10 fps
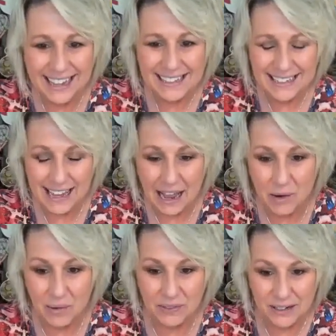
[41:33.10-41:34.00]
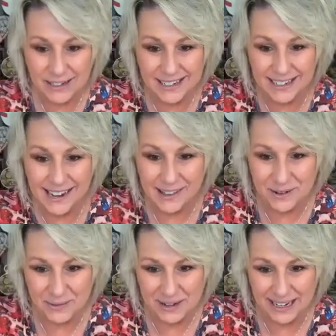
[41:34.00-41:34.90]
Yes, I, there's
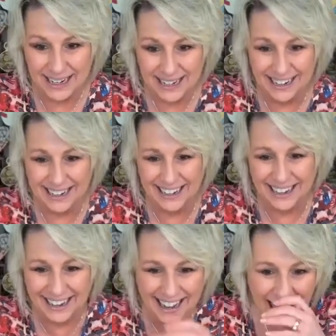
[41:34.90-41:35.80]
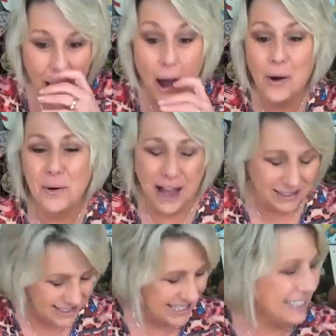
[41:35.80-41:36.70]
another one. oh,
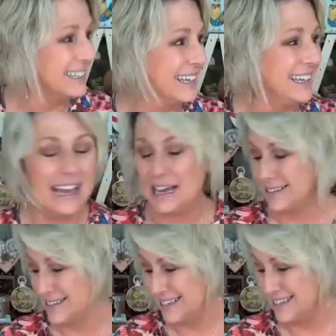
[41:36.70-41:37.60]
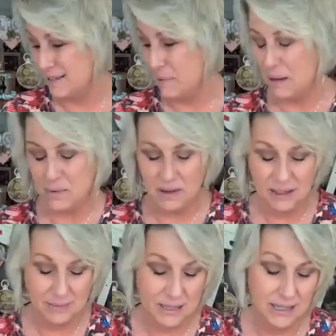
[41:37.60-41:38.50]
I'll send, the, yeah, I'll send the
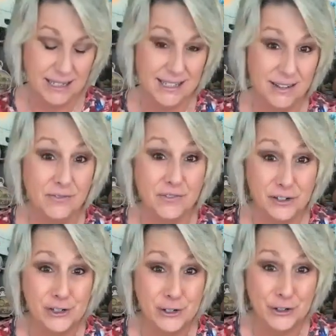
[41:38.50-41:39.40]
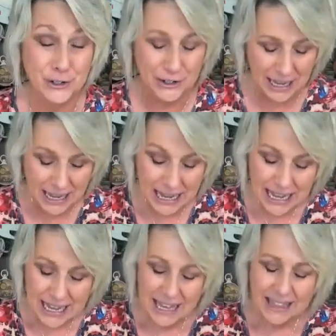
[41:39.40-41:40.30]
paperclip to Lisa for sure.
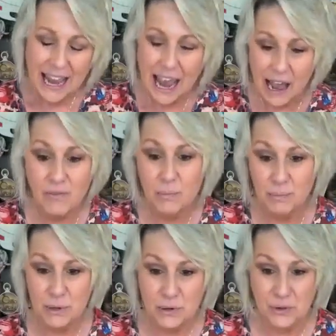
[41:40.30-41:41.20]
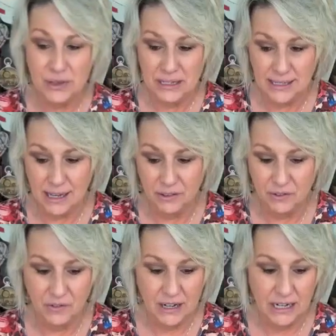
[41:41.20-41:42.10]
They have a booth at
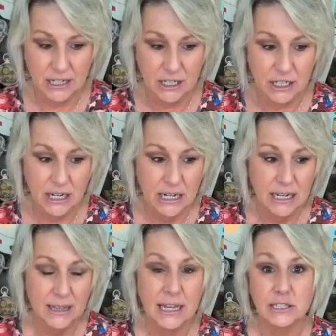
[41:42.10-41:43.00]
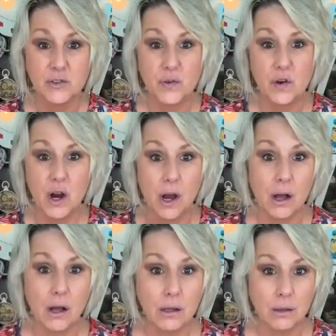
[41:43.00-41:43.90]
Southern Vintage that's for
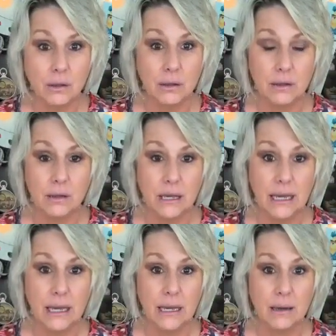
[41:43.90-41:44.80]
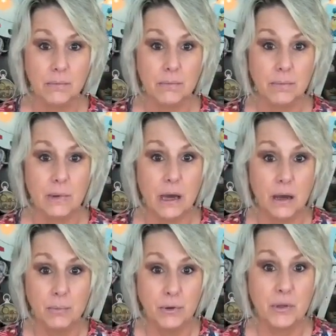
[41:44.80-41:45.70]
all the
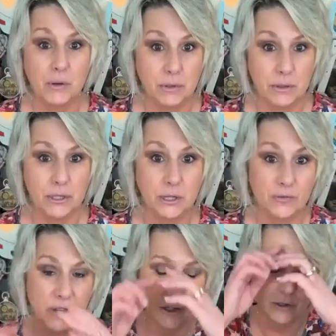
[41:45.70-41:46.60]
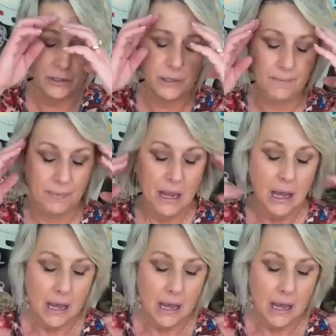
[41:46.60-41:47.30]
uh, booth owners, the vendors.